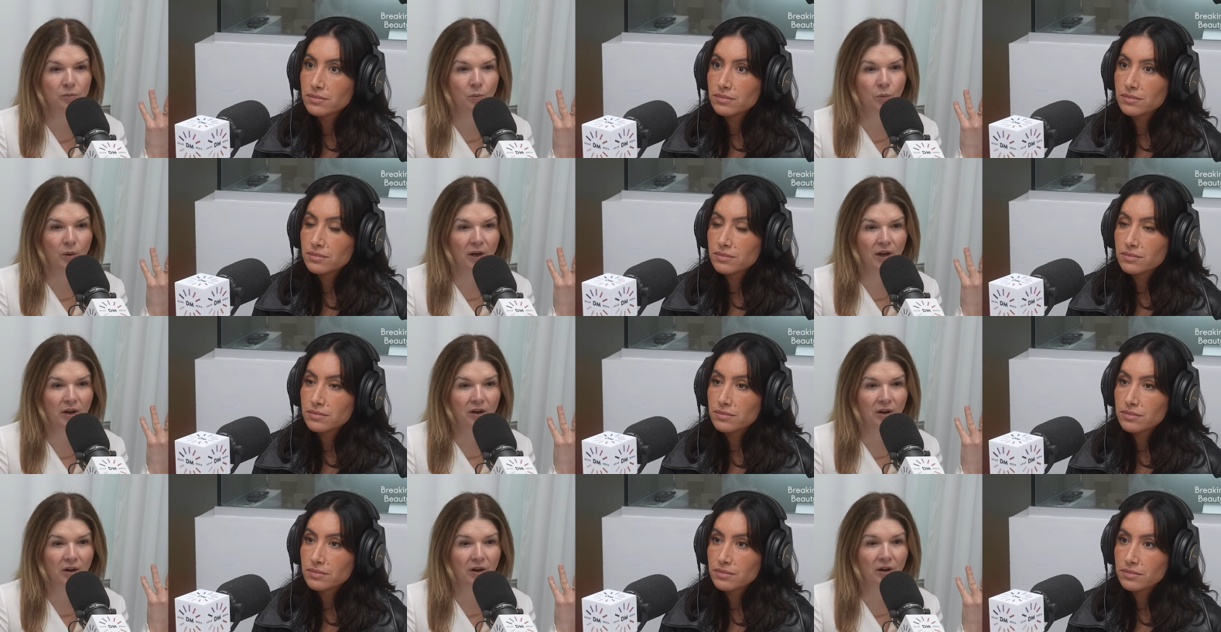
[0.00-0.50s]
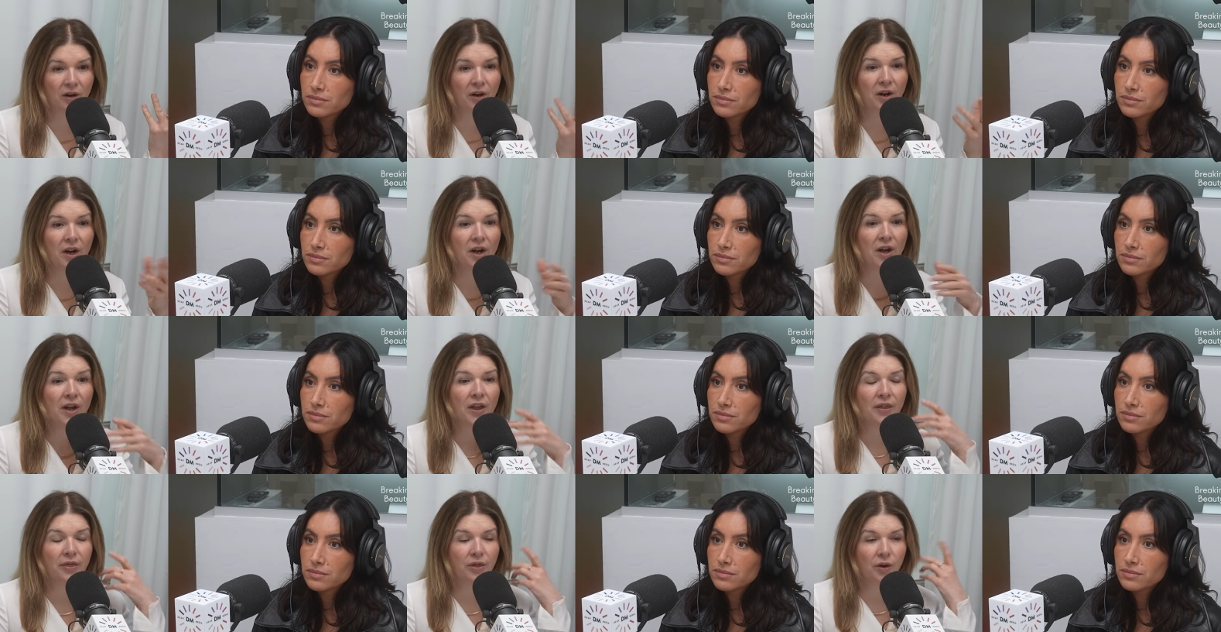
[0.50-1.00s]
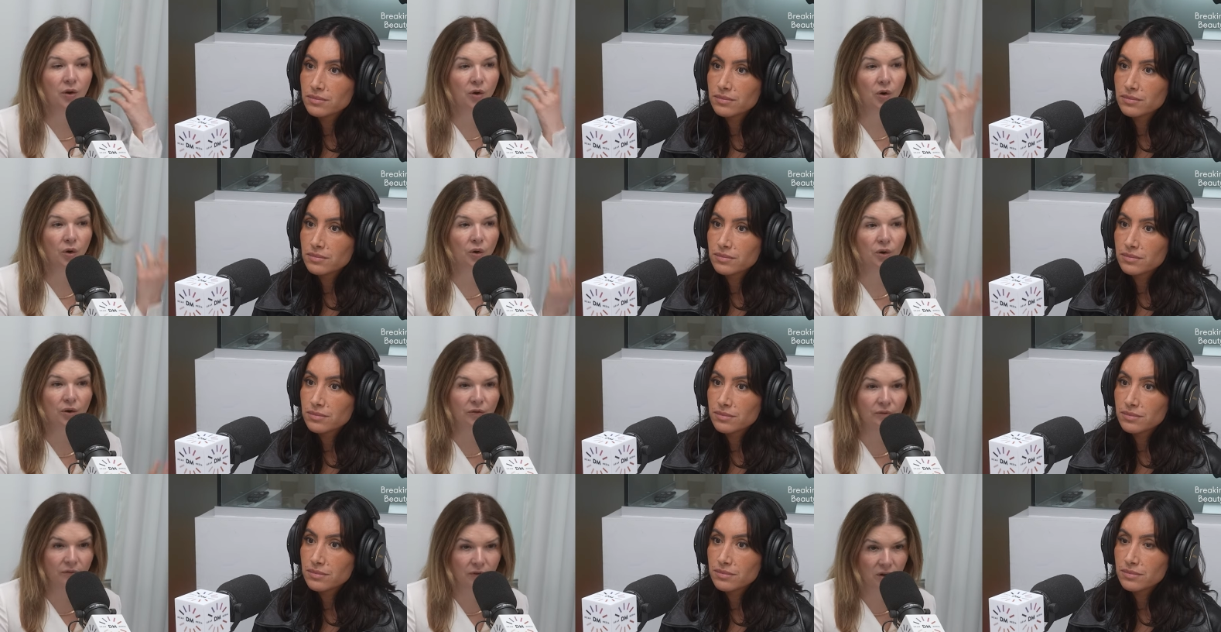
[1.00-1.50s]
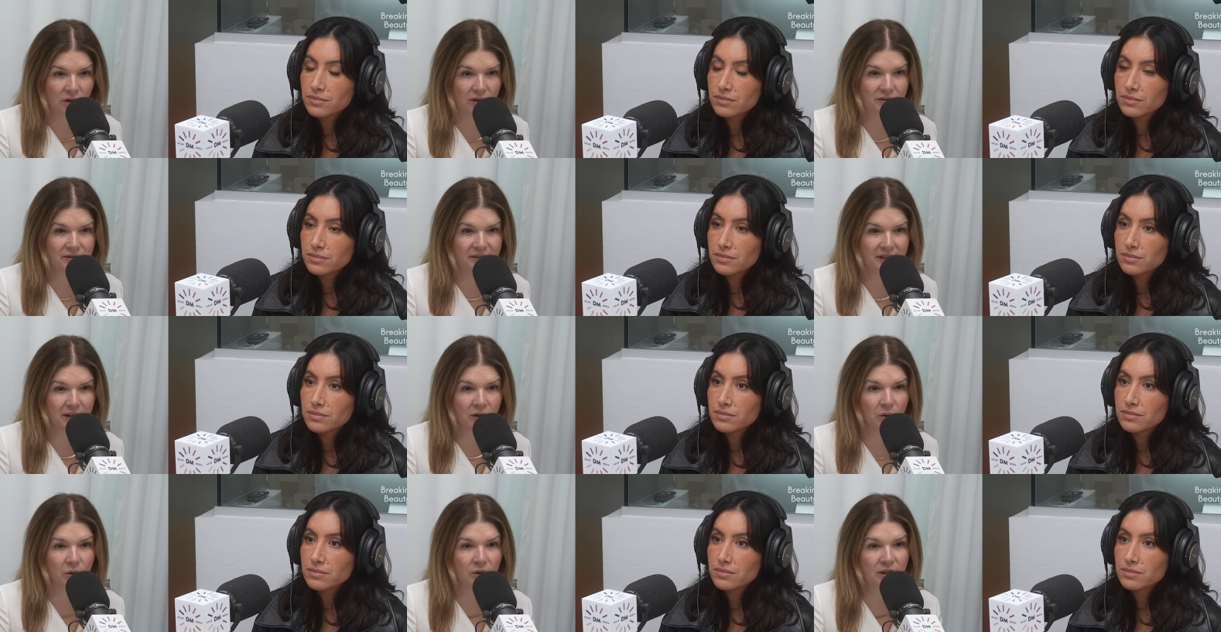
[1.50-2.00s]
Speaker 1: That's where right. the curl falls
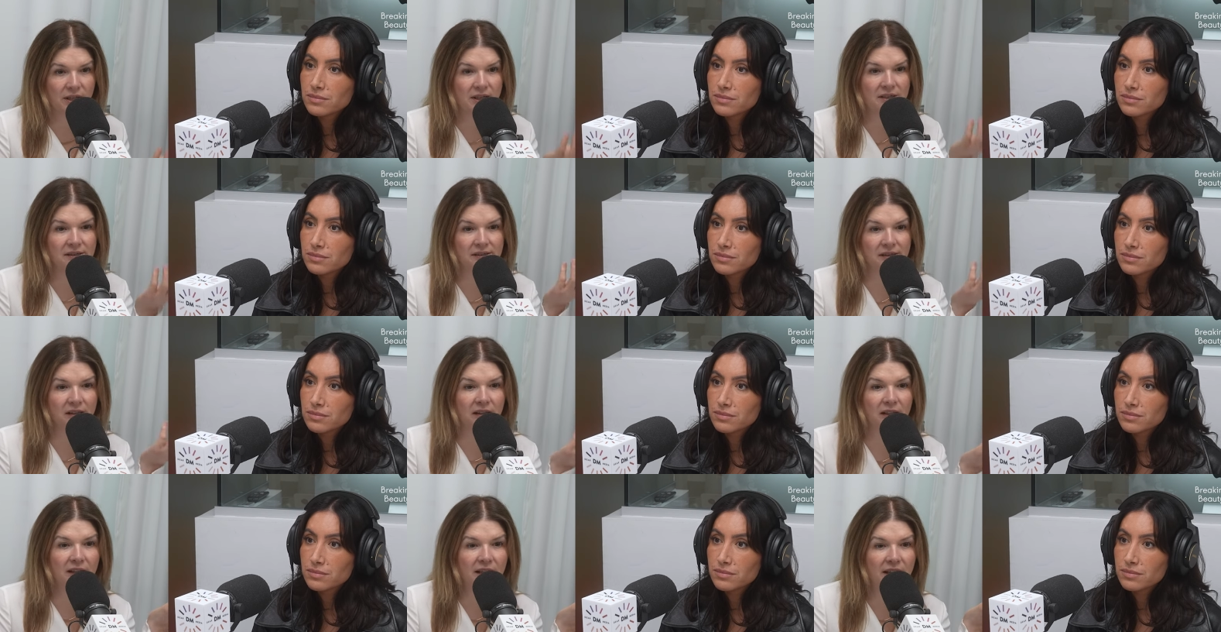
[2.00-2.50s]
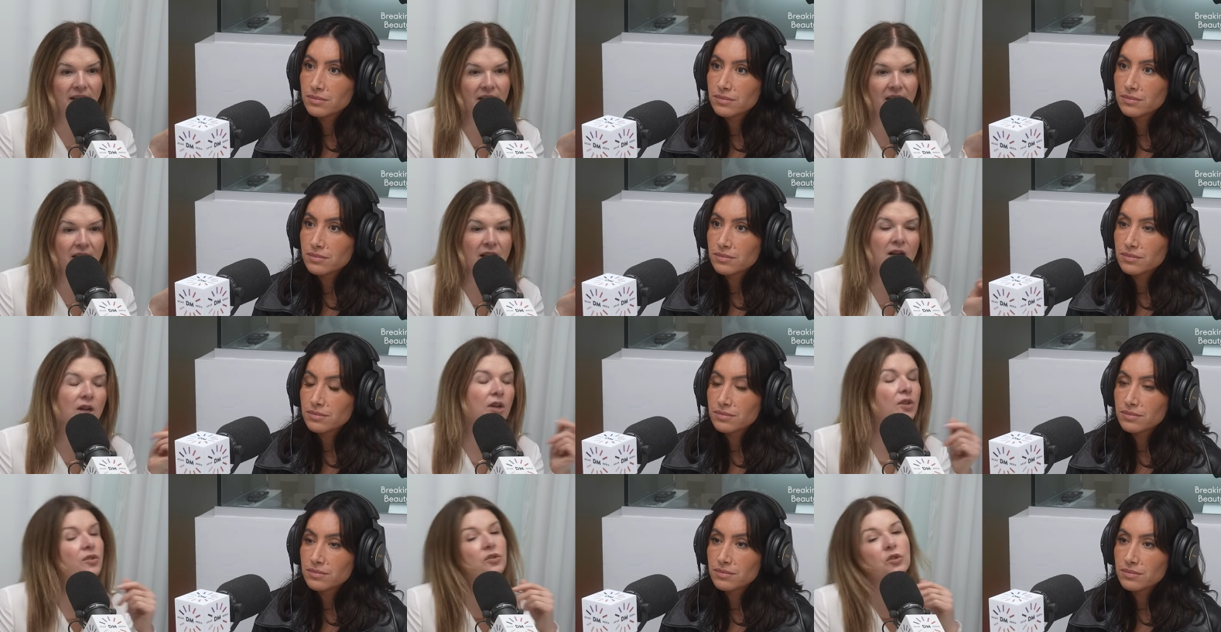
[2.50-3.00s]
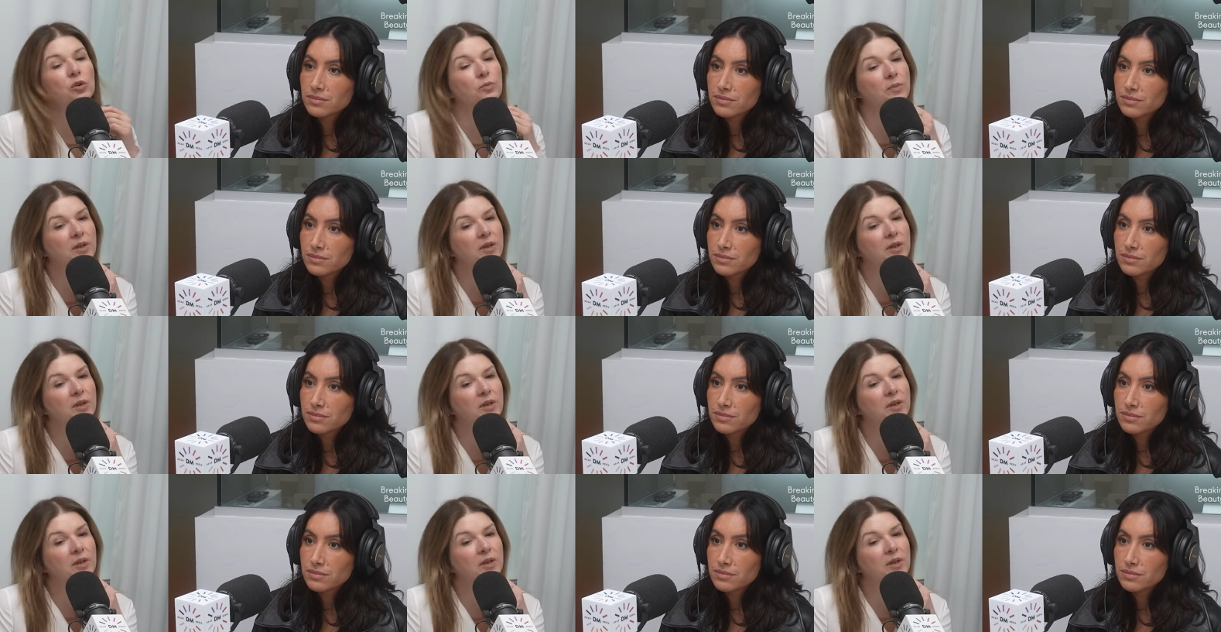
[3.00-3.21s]
out easily, so